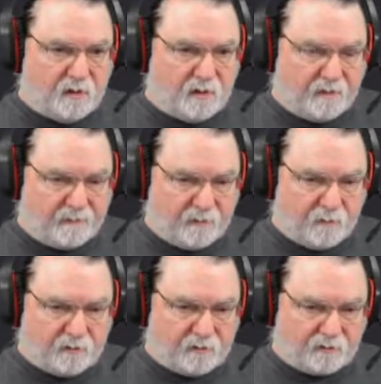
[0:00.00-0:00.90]
Now, if I
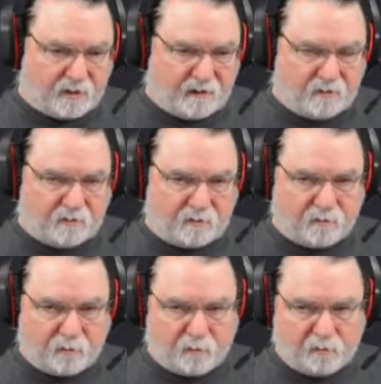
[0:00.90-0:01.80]
wanted to save this
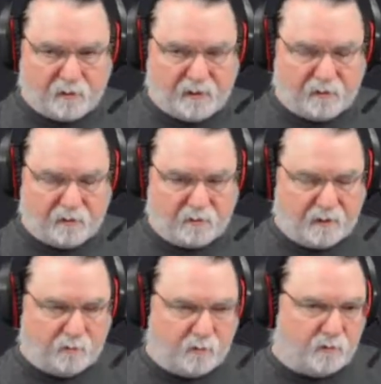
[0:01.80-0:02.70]
for later, I
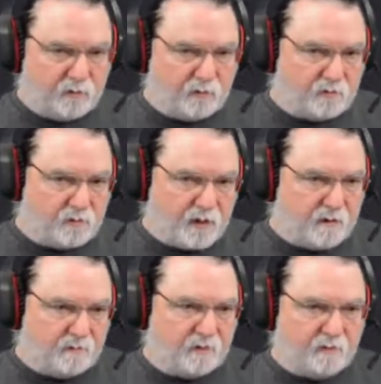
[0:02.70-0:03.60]
would render it out,
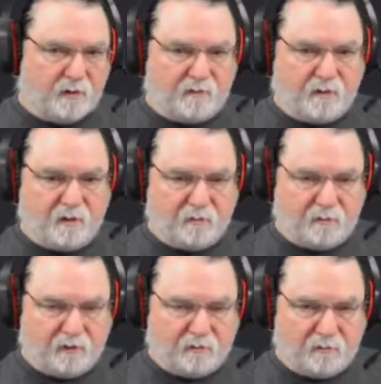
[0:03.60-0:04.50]
and that way I've got it
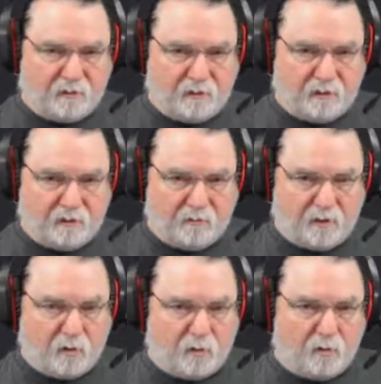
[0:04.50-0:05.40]
later on anyway,
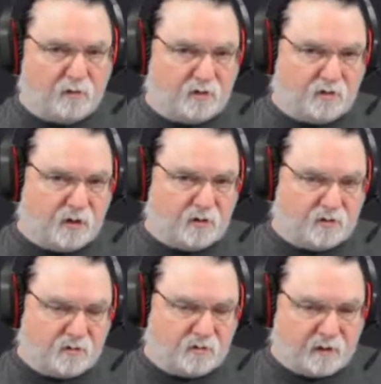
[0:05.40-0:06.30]
or I just change it
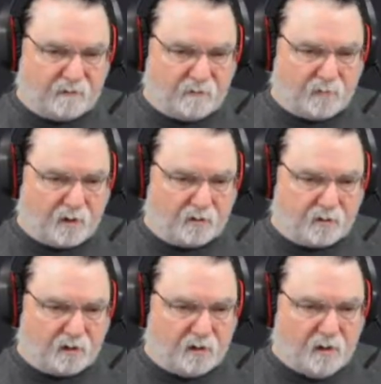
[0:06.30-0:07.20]
and save the project.